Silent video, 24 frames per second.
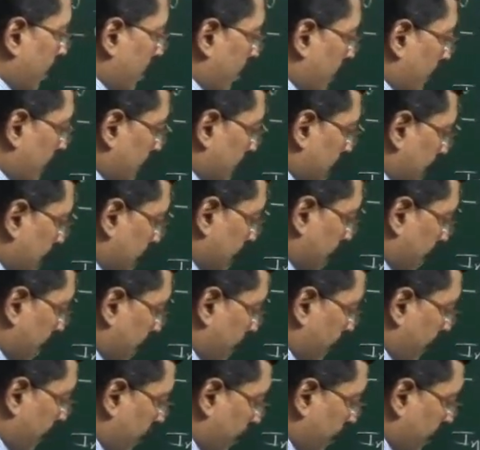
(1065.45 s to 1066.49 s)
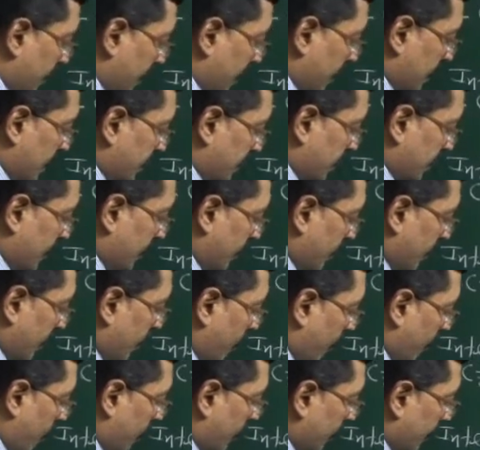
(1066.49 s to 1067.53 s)
or this compound is
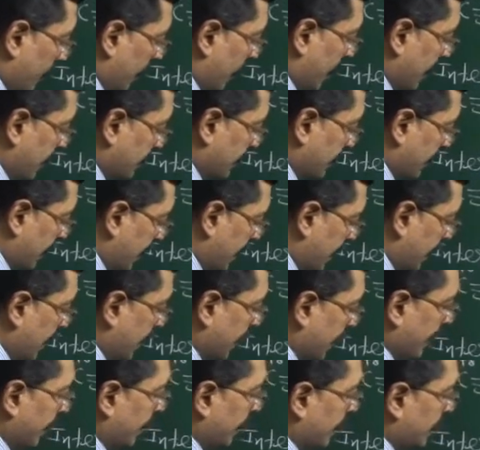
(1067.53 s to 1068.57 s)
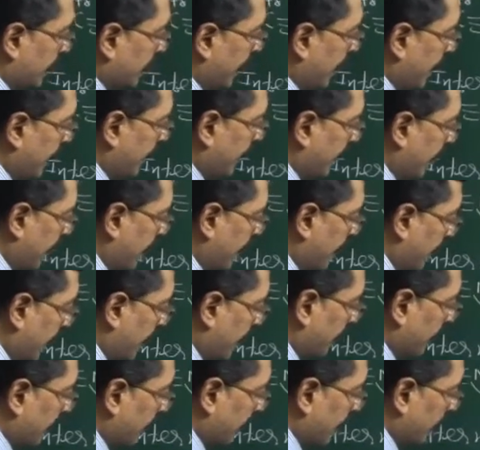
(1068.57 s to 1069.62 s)
known as a ethane
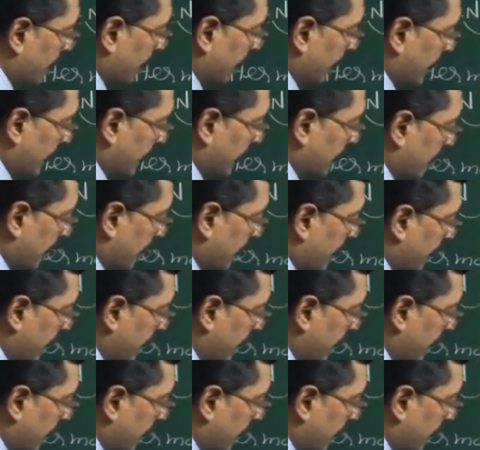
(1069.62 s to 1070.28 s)
nitrile. Ethane